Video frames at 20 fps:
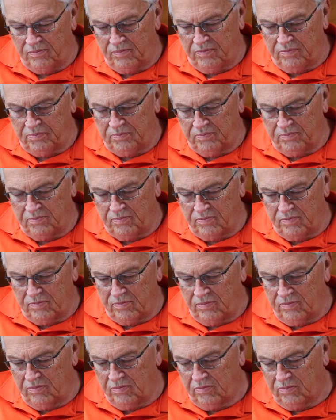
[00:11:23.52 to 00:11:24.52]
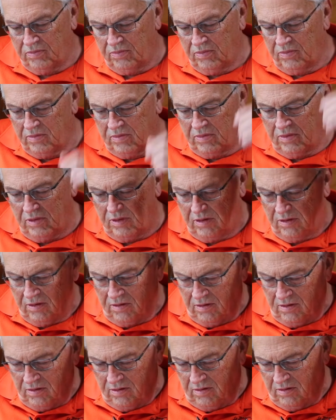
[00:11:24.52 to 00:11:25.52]
they've brought up the fact that
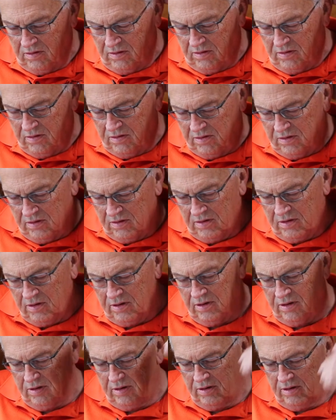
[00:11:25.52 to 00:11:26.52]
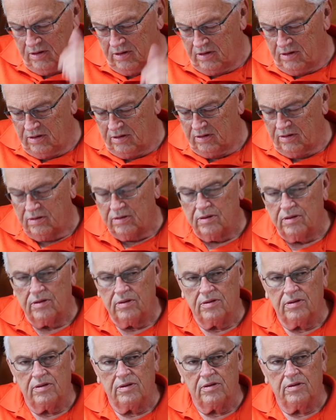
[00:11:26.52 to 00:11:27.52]
there's this intimate relationship
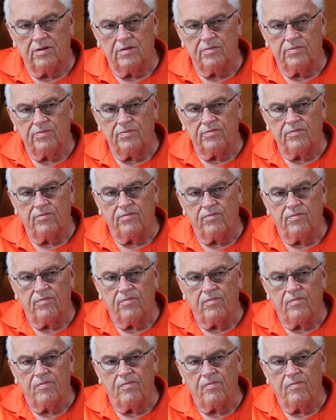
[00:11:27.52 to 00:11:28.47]
between the fans